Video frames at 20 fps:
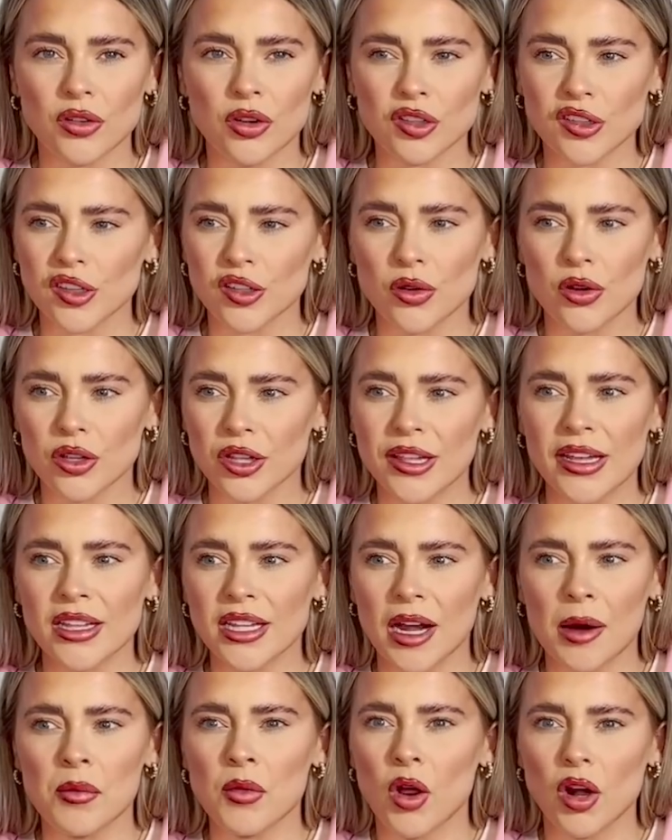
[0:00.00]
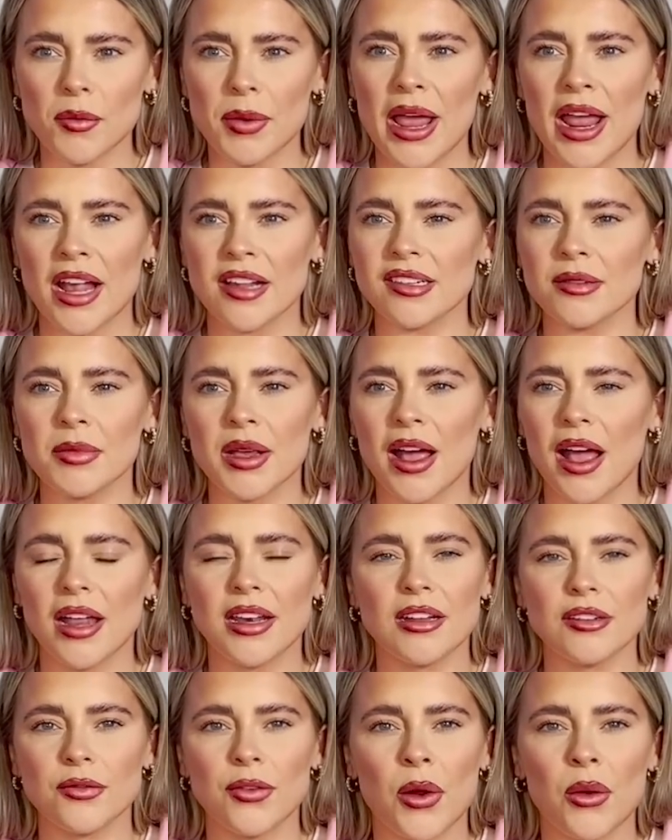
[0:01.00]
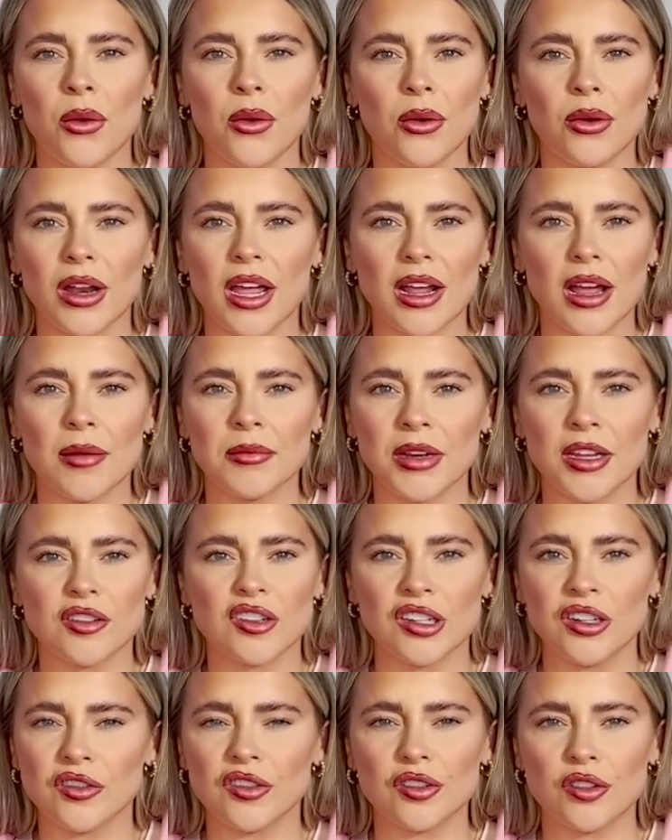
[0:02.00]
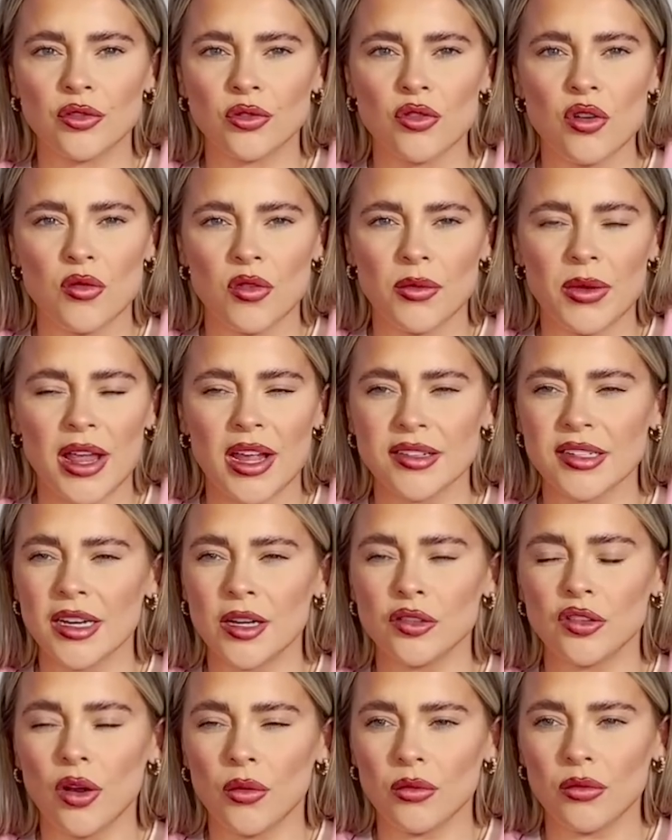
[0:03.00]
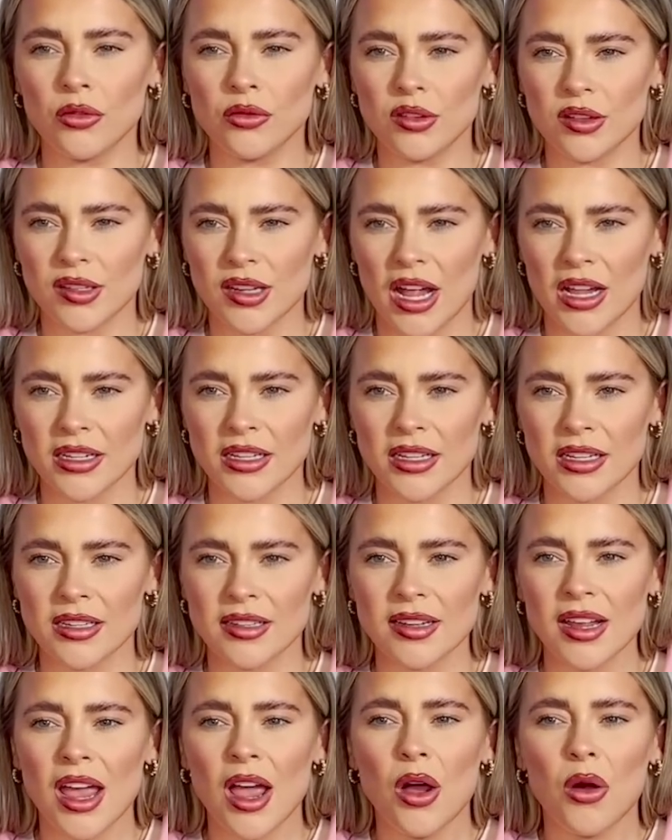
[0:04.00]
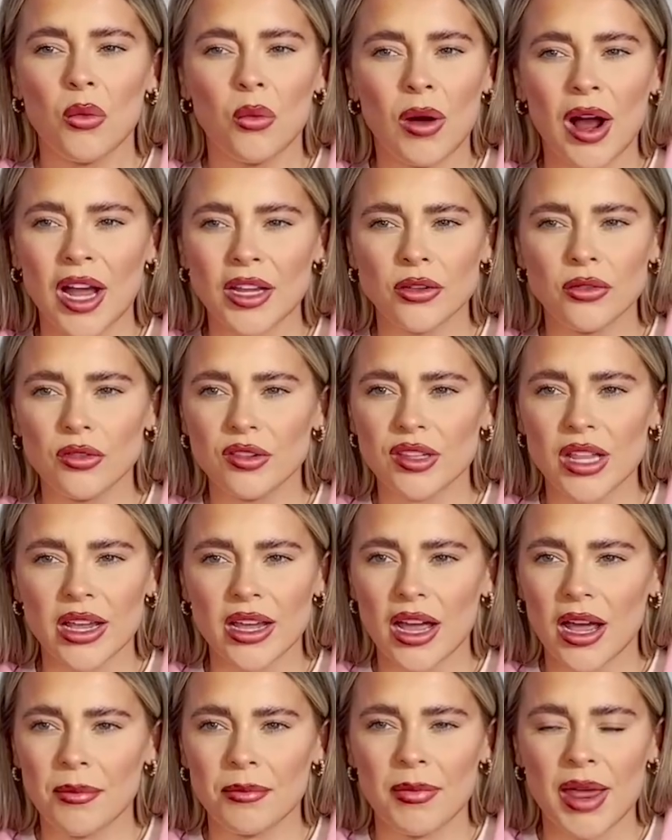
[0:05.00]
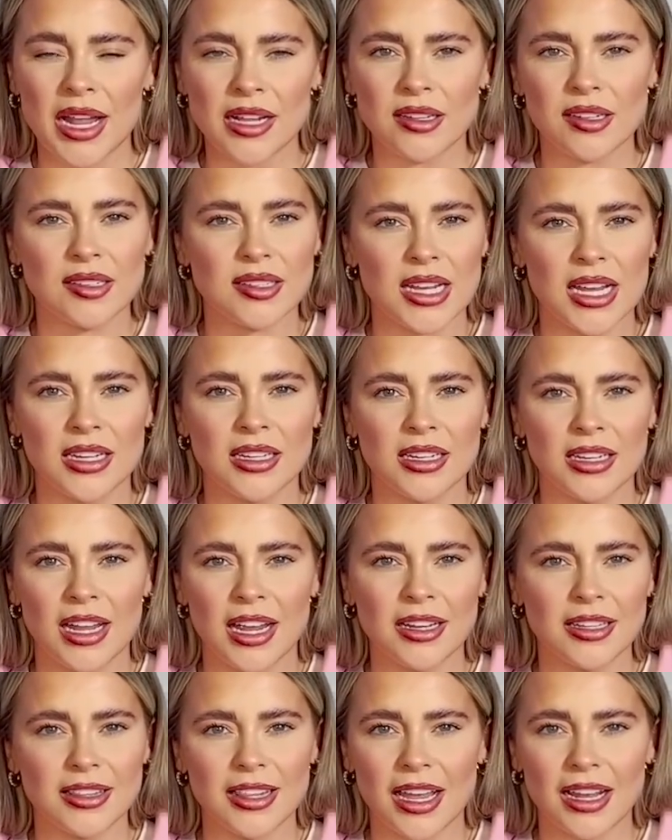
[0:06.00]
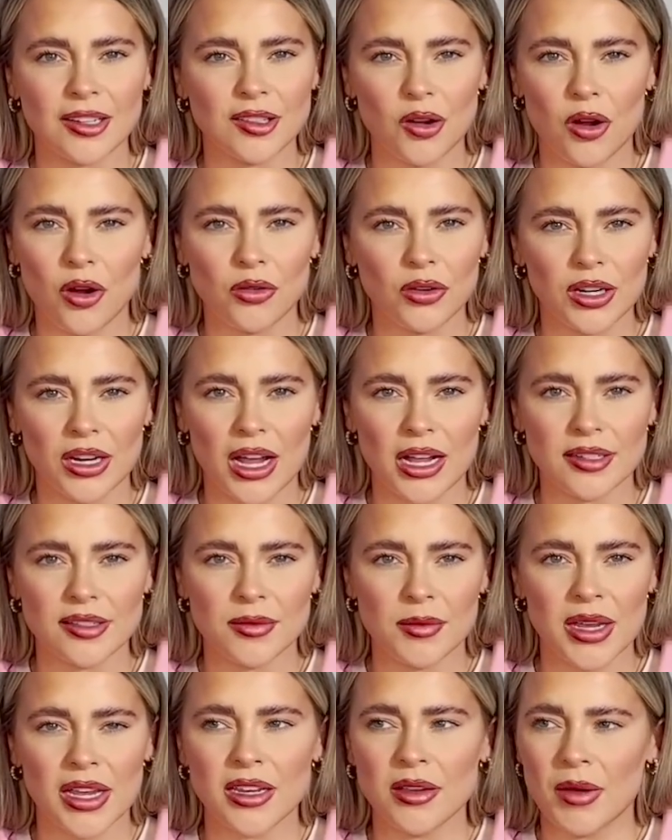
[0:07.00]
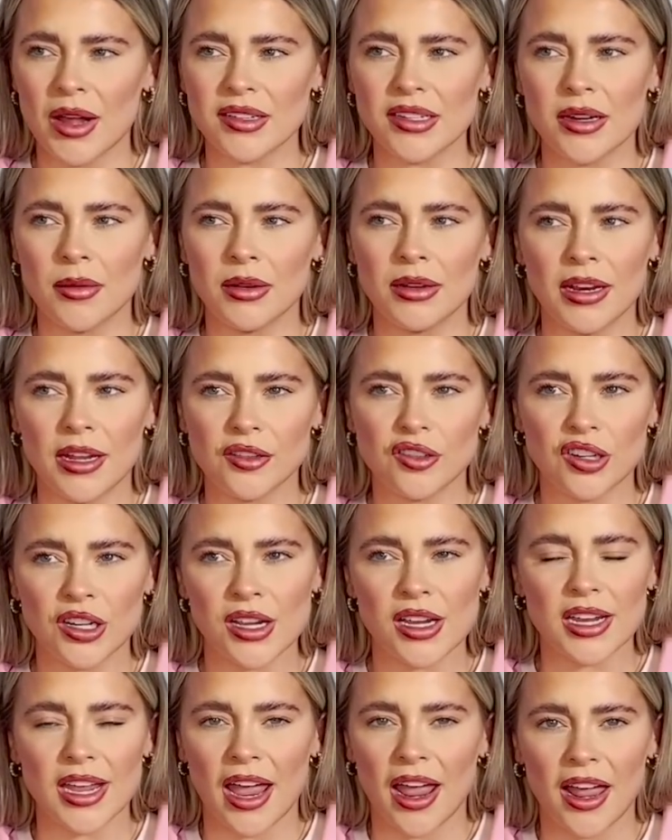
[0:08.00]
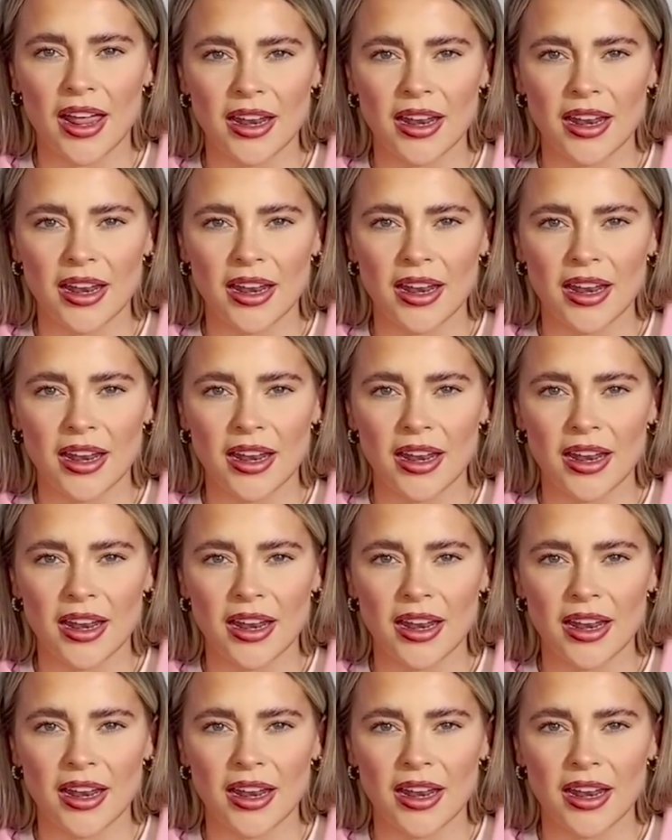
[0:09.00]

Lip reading: You all think that I'm not a person behind this phone. Like, I'm literally just a normal person. I don't understand why you think I'm made of steel and like things aren't going to get to me. Are you messing? I'm literally a girl.